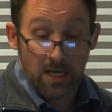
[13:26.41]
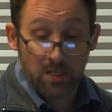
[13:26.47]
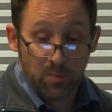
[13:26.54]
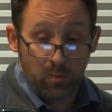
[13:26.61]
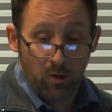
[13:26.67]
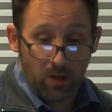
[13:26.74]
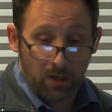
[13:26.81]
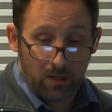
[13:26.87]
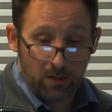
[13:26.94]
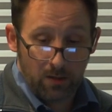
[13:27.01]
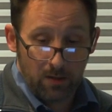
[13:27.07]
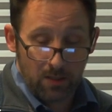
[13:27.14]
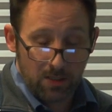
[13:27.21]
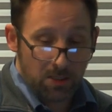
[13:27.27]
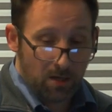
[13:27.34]
book,
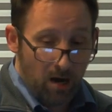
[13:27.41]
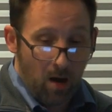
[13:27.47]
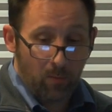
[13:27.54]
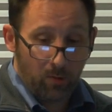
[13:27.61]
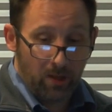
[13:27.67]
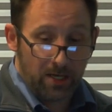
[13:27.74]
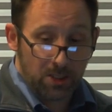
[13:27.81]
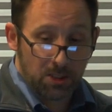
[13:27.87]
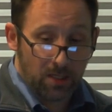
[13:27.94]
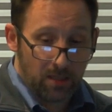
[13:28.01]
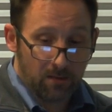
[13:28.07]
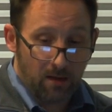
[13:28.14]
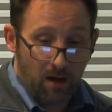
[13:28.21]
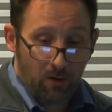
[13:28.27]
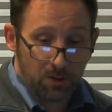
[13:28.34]
it's a compilation
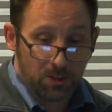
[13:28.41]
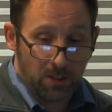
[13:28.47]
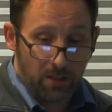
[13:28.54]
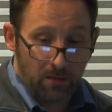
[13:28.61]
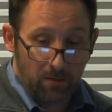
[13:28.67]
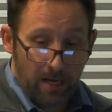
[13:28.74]
anthology,